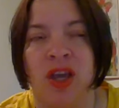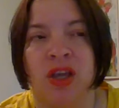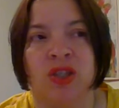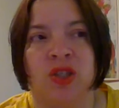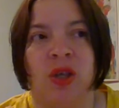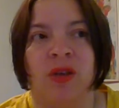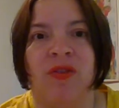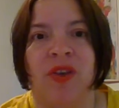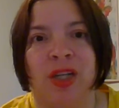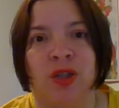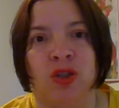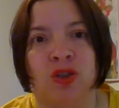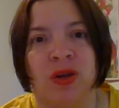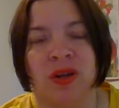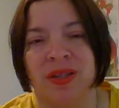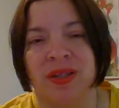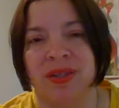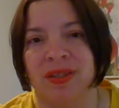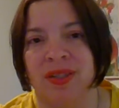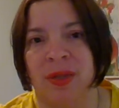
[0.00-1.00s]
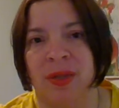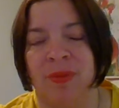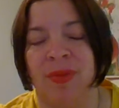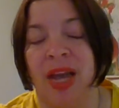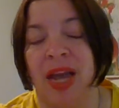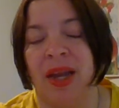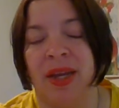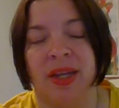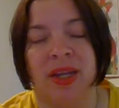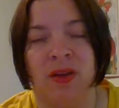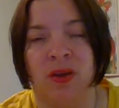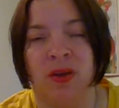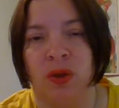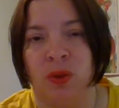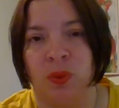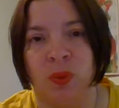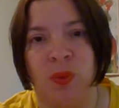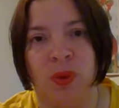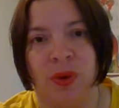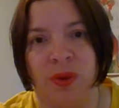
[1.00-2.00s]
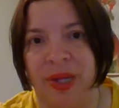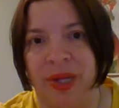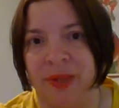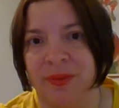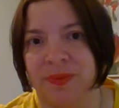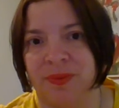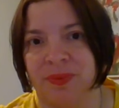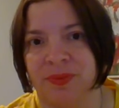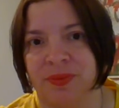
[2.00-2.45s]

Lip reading: So if I trust Him, I cannot worry.